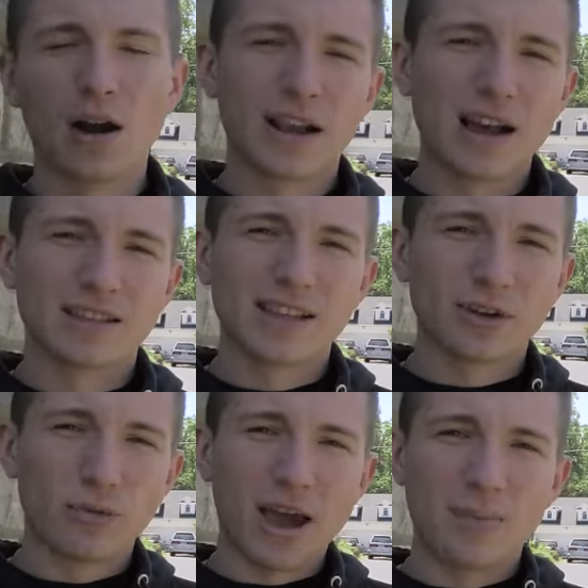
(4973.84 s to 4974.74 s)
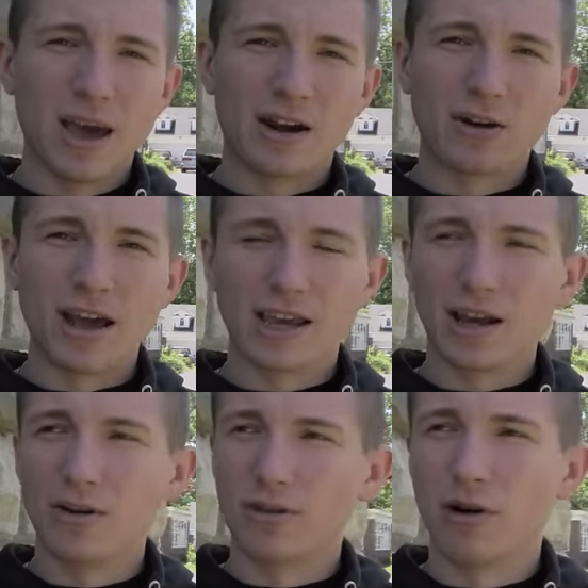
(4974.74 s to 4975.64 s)
All right, guys, that's a wrap at our night
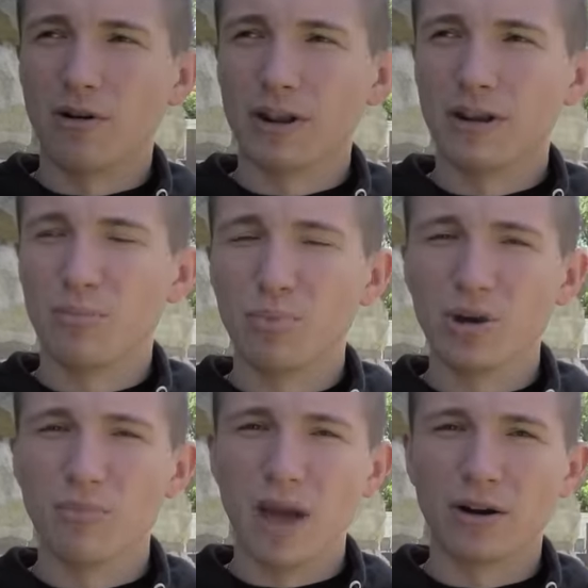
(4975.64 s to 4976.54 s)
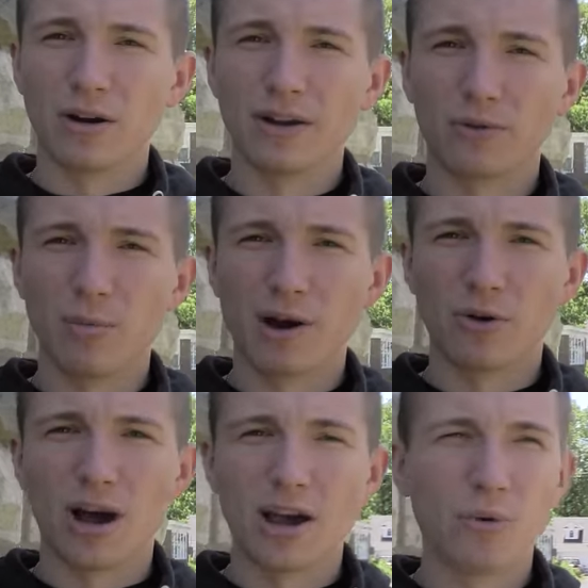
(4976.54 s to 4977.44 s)
here at the Haunted Bihl Manor in Fremont,
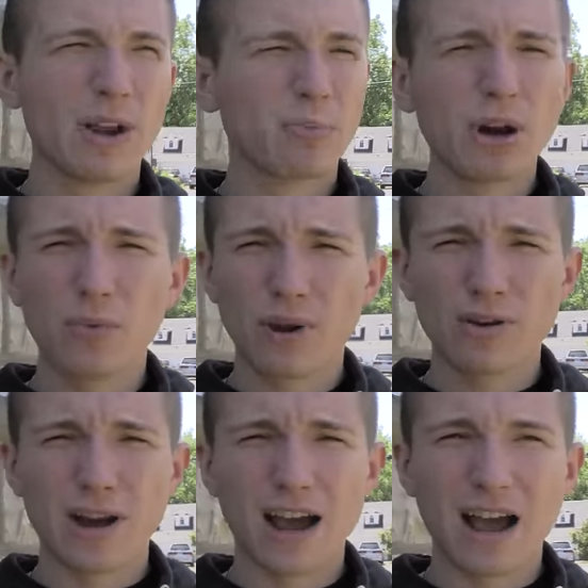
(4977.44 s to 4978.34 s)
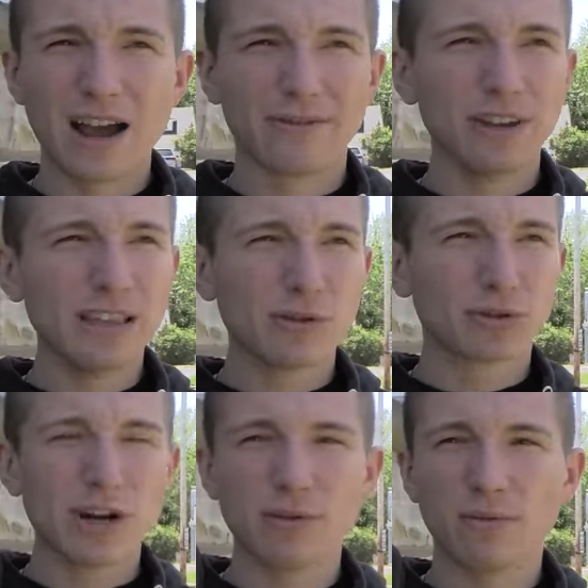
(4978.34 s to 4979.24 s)
Ohio. We had a pretty weird night. I feel like they're
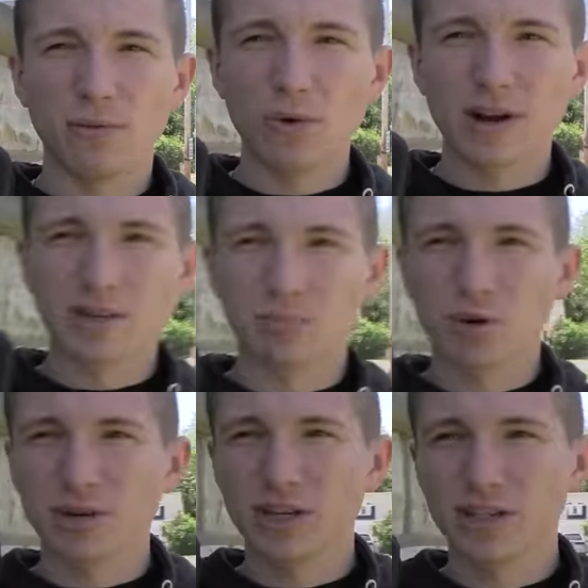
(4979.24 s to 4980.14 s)
trying to avoid us pretty much